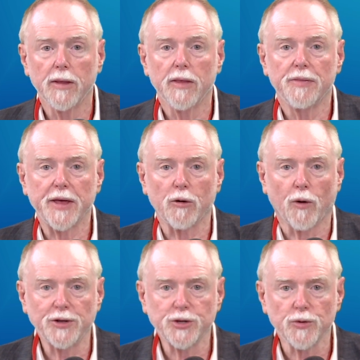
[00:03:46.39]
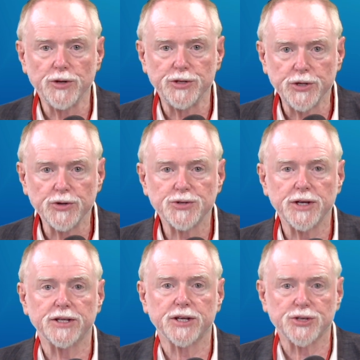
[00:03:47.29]
that want to reduce
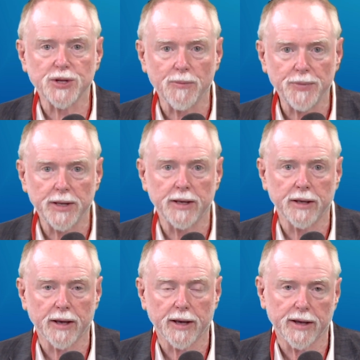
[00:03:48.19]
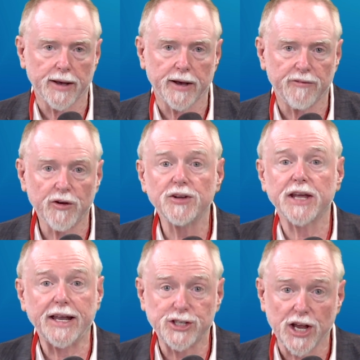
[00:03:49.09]
it to something very
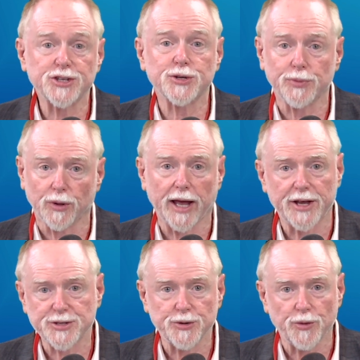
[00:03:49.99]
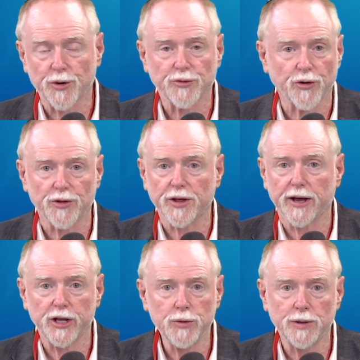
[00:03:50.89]
digestible, as it were, for
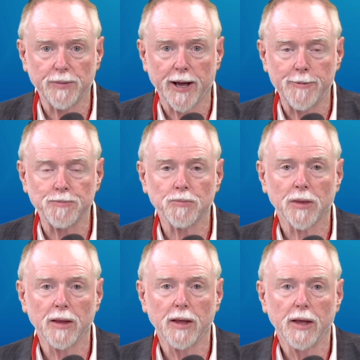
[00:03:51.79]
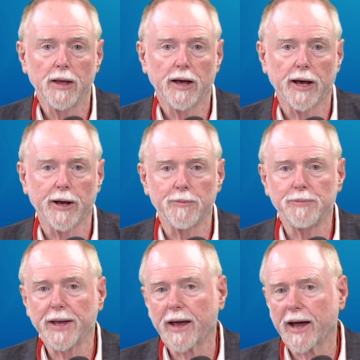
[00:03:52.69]
the human mind.
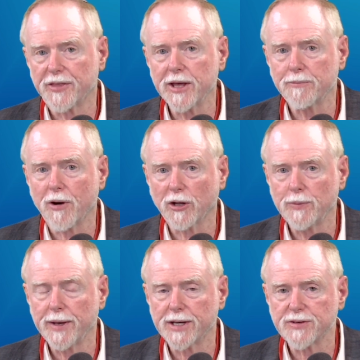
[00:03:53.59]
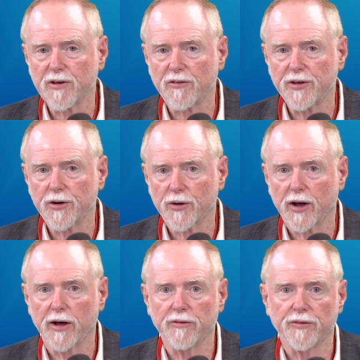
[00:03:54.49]
I think partly because of a fear
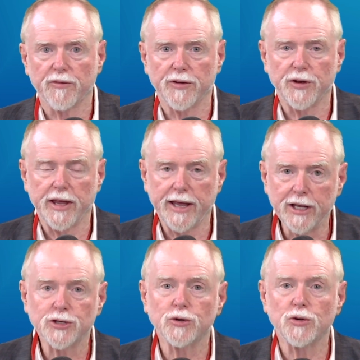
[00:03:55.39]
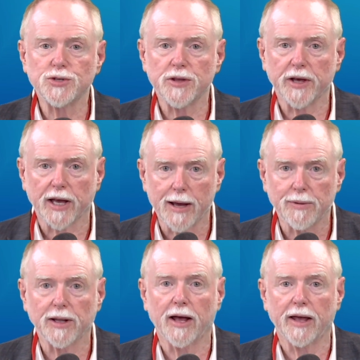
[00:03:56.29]
of introducing the
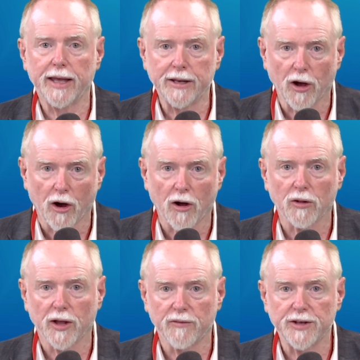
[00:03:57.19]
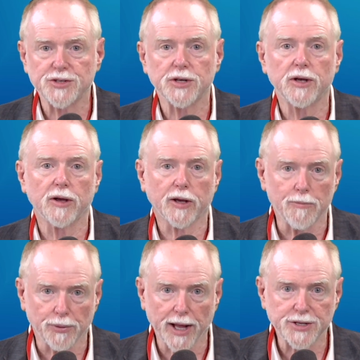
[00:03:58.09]
Kabbalah in all of its
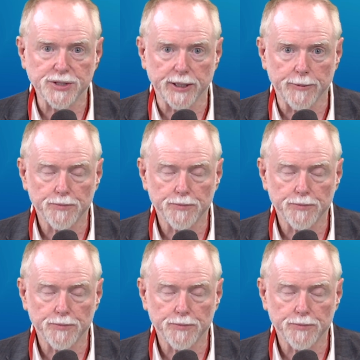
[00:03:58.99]
complexity.